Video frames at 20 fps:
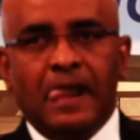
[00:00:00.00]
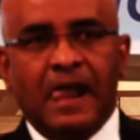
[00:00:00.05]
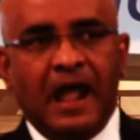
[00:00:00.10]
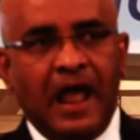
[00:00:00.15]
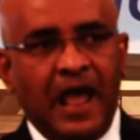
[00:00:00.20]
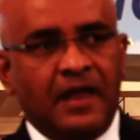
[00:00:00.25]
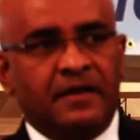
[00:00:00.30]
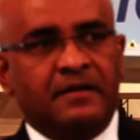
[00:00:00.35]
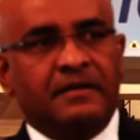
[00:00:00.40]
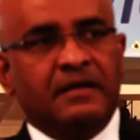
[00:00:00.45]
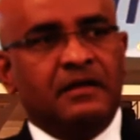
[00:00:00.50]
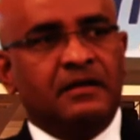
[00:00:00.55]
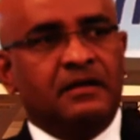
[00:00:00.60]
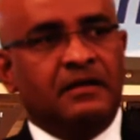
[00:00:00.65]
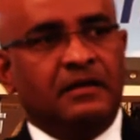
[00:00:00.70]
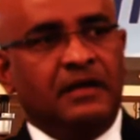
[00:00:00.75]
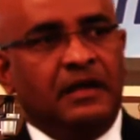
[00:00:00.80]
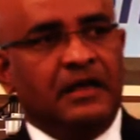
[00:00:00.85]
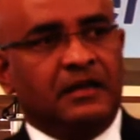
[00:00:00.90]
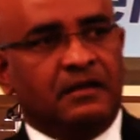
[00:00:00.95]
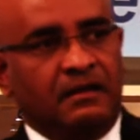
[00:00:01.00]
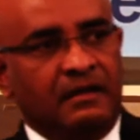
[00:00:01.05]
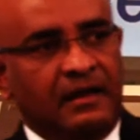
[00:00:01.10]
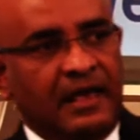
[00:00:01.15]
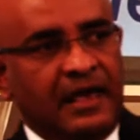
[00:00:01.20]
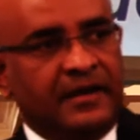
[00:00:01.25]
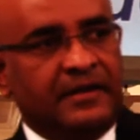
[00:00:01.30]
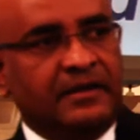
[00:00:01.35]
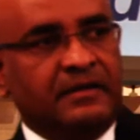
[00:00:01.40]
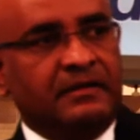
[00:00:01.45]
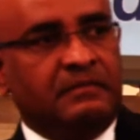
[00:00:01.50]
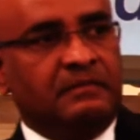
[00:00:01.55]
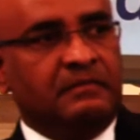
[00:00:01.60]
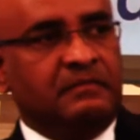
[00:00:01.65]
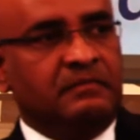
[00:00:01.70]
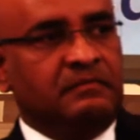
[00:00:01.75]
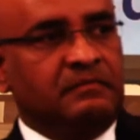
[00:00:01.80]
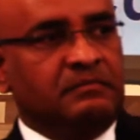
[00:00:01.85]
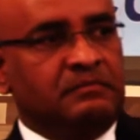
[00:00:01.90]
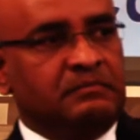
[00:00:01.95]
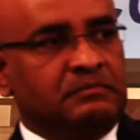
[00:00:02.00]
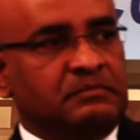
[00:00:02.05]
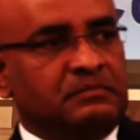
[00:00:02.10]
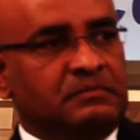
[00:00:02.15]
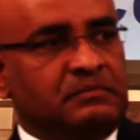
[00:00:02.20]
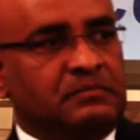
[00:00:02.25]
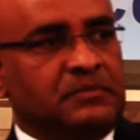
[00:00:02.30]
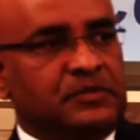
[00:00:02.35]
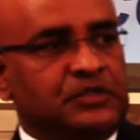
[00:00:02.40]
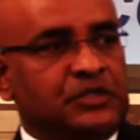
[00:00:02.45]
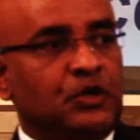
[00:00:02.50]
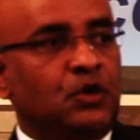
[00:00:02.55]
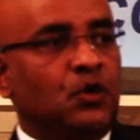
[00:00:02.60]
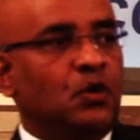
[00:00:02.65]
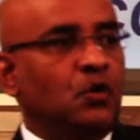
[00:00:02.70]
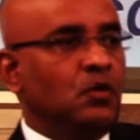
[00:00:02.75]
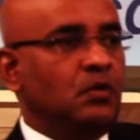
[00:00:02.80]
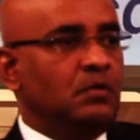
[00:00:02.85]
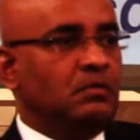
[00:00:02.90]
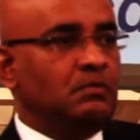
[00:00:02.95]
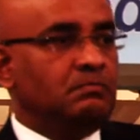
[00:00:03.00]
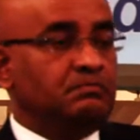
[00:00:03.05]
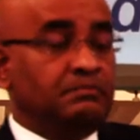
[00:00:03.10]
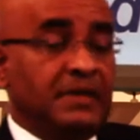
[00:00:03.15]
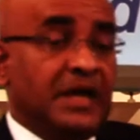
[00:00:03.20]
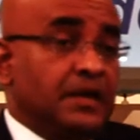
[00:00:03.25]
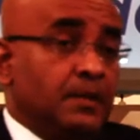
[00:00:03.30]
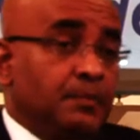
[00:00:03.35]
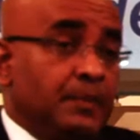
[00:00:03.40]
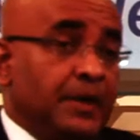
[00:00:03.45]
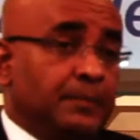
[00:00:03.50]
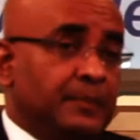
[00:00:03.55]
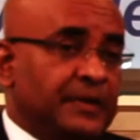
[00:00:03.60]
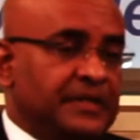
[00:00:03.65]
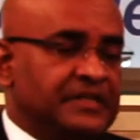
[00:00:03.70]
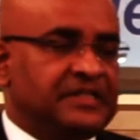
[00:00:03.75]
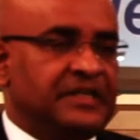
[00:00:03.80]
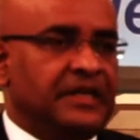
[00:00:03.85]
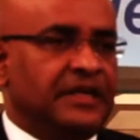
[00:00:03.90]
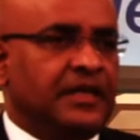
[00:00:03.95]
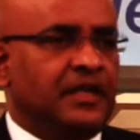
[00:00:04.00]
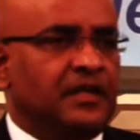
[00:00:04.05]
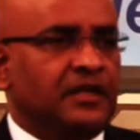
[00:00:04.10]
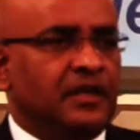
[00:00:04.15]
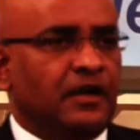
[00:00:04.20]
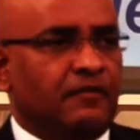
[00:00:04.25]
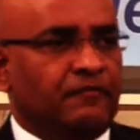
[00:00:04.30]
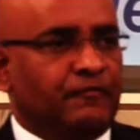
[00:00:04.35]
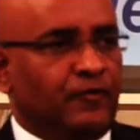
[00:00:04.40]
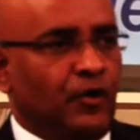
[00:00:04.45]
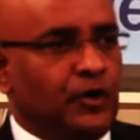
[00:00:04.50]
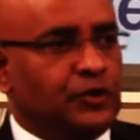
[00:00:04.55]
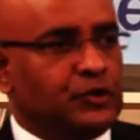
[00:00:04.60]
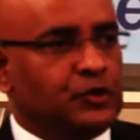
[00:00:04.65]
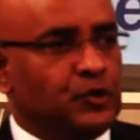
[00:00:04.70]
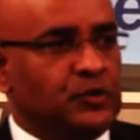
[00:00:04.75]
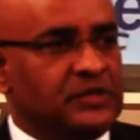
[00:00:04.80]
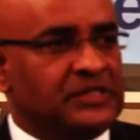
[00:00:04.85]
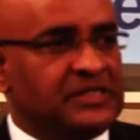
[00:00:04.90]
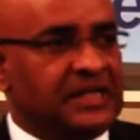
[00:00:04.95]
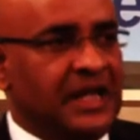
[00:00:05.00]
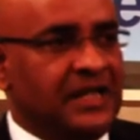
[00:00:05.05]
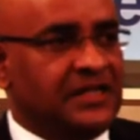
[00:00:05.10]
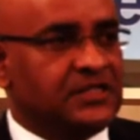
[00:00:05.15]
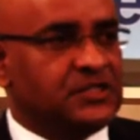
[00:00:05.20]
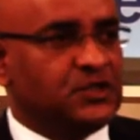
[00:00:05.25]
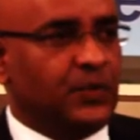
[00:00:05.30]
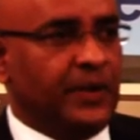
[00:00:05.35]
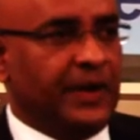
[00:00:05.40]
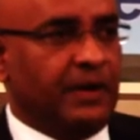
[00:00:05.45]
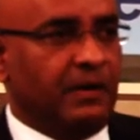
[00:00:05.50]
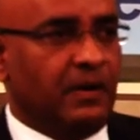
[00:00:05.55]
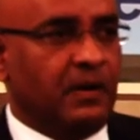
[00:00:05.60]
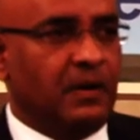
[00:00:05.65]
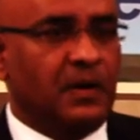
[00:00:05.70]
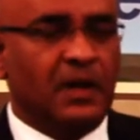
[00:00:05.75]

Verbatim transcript: And it led to many people seeking their fortunes elsewhere.